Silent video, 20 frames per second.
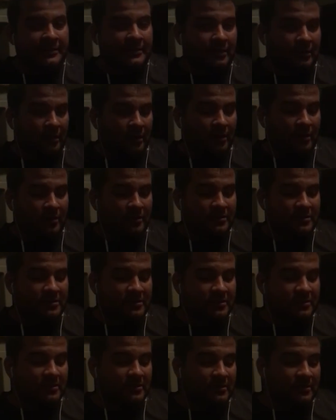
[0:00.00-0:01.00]
the laws.
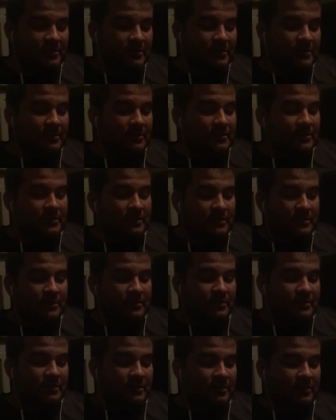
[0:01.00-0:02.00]

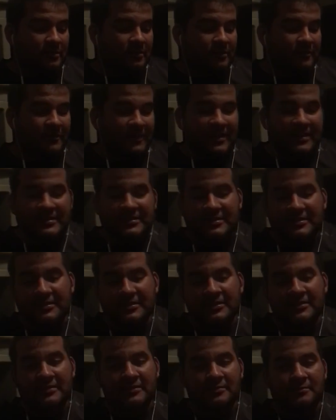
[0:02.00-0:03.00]
If I
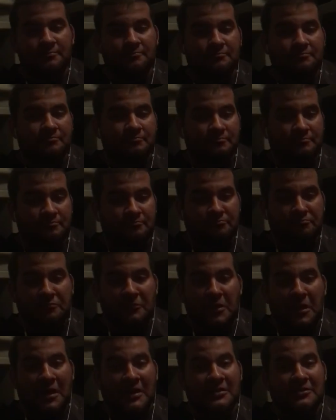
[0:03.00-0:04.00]
see
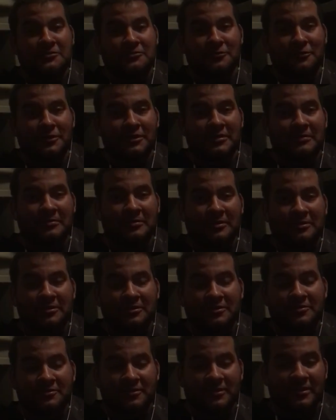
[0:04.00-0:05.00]
Night Dream on
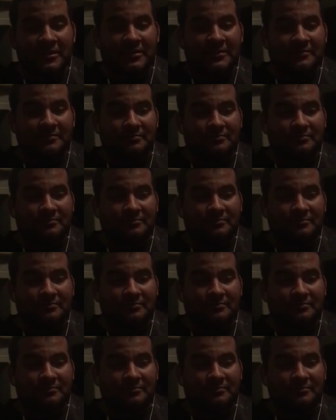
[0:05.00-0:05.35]
the truck,